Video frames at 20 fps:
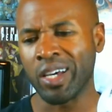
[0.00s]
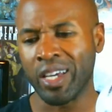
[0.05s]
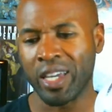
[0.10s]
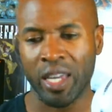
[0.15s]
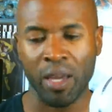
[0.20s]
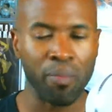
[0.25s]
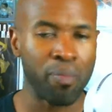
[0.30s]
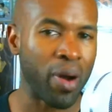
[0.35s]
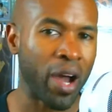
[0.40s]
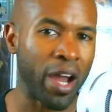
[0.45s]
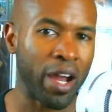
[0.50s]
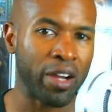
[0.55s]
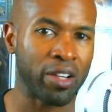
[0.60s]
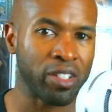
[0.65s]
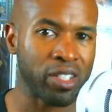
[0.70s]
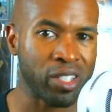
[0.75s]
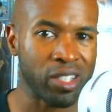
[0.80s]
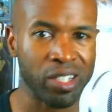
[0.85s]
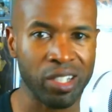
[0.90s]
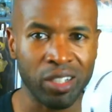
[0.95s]
Empire
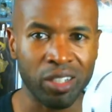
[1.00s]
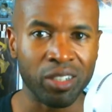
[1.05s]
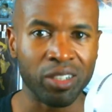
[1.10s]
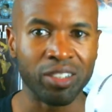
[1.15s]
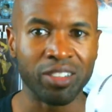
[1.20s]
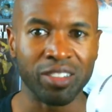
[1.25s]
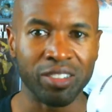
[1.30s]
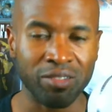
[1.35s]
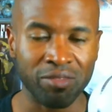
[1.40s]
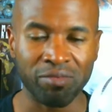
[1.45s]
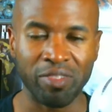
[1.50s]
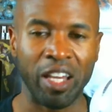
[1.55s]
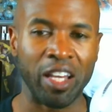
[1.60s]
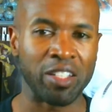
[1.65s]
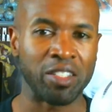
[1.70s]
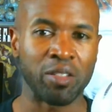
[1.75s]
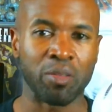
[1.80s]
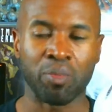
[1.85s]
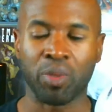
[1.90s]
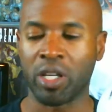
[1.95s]
still
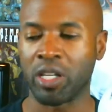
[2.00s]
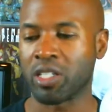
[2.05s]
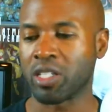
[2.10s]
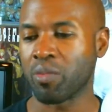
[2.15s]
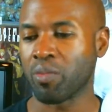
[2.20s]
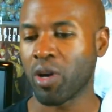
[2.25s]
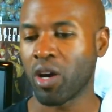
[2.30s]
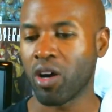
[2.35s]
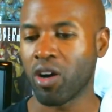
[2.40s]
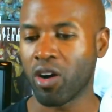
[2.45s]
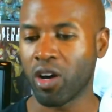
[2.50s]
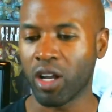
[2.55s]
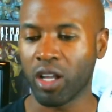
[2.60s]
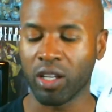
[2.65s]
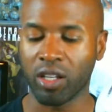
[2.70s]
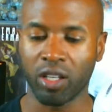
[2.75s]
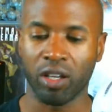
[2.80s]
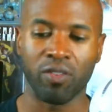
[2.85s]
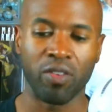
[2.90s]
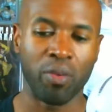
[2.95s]
has a place in my heart. I
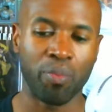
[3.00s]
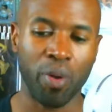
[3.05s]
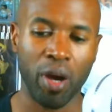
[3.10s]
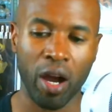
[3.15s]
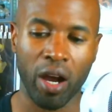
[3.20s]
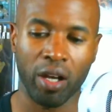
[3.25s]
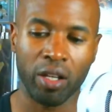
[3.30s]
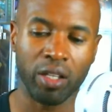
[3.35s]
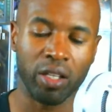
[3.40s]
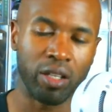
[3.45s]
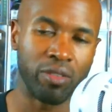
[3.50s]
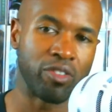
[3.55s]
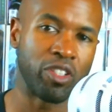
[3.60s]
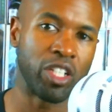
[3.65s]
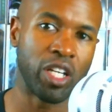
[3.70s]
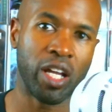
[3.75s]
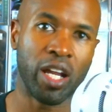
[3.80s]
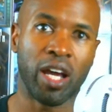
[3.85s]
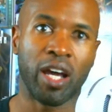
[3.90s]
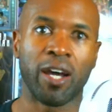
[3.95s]
love Empire. I love
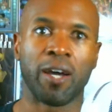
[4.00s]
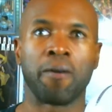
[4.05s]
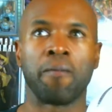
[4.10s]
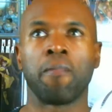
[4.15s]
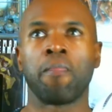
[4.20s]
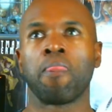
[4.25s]
Jedi.